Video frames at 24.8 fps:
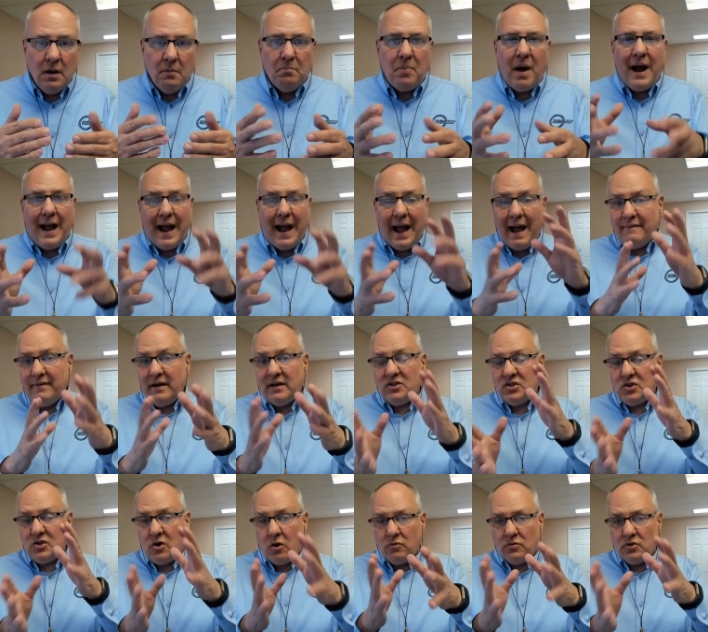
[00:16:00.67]
by having
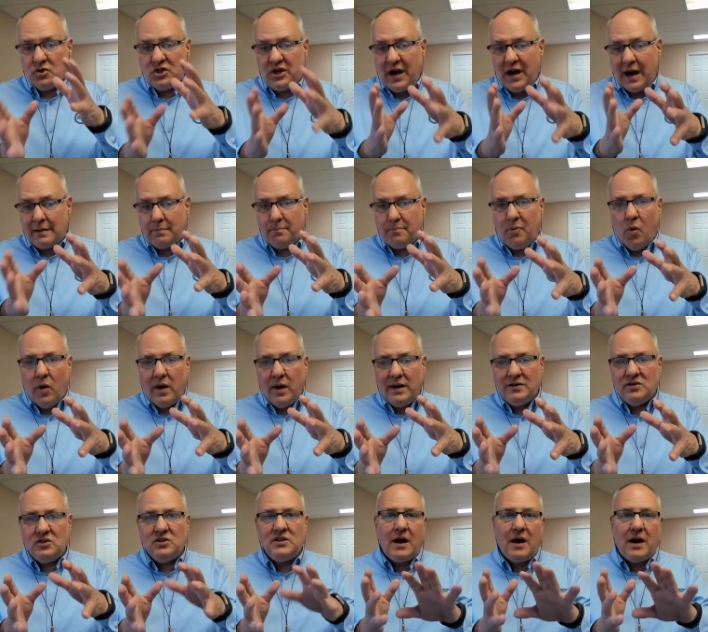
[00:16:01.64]
certain checkpoints